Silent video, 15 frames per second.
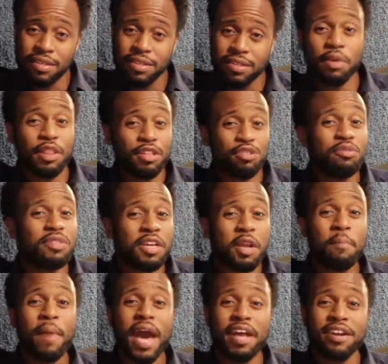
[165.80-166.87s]
But the truth of the
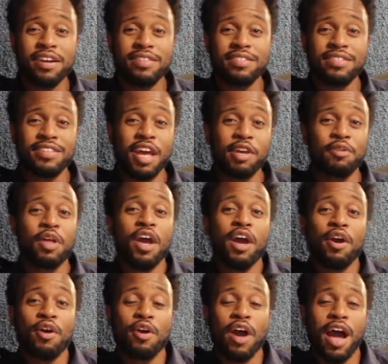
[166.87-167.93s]
matter is that
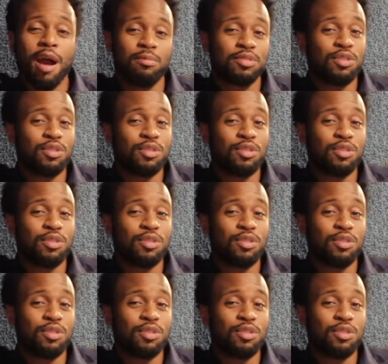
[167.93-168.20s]
I'm